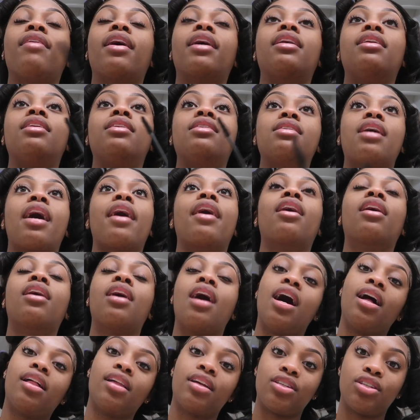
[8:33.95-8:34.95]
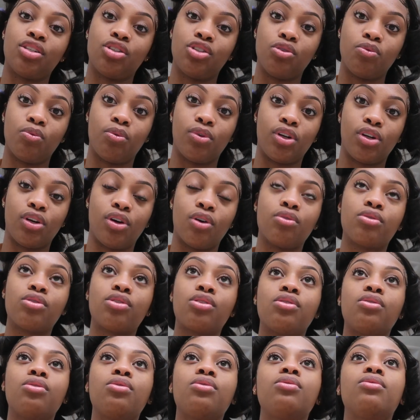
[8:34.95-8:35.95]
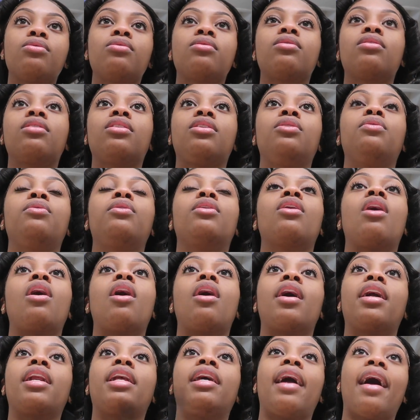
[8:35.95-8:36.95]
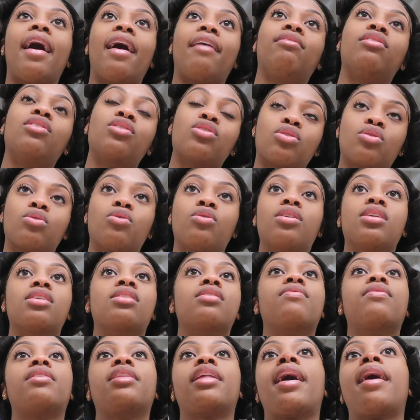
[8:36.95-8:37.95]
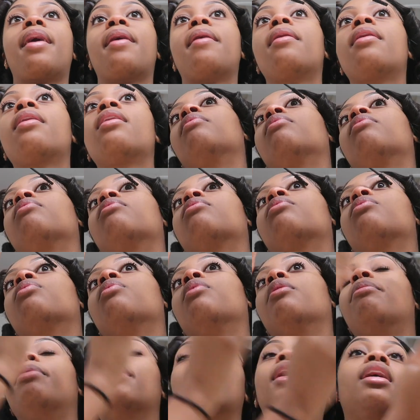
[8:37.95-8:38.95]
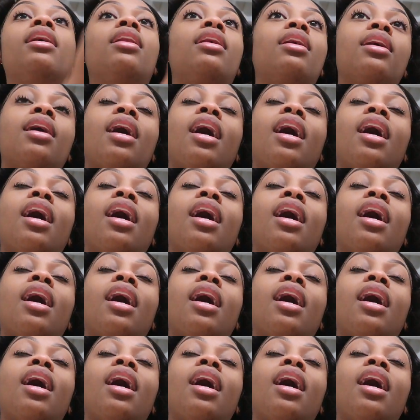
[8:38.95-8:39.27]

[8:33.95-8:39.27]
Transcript: a desired college that you want to go to, you can already have the scores for that. When picking a